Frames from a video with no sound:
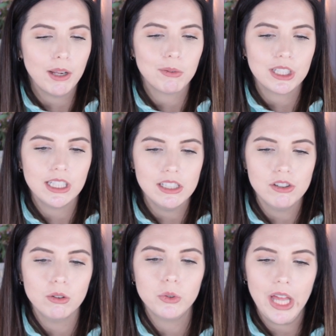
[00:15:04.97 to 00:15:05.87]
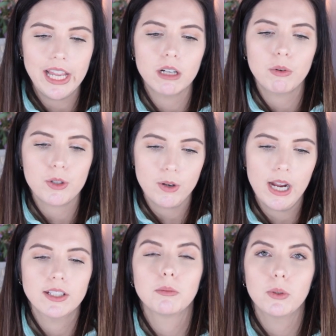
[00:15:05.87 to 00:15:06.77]
I really do like a
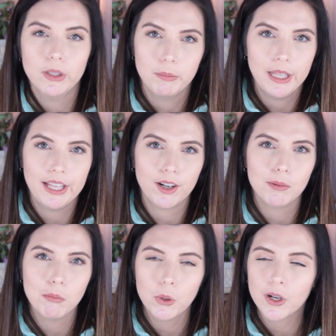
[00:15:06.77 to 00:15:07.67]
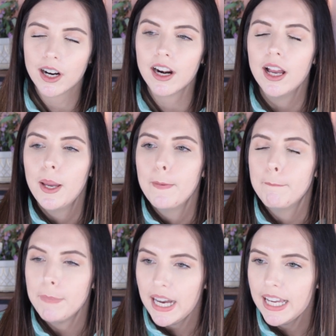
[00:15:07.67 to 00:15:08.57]
retractable lip liner more,
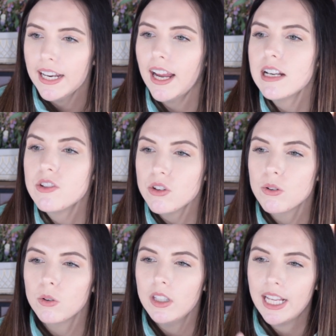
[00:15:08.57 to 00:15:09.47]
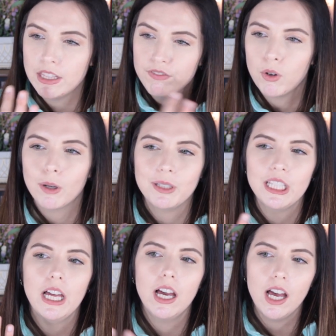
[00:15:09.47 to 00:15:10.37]
but I do like the
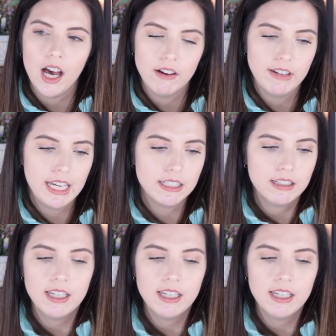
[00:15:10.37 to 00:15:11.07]
formula of it.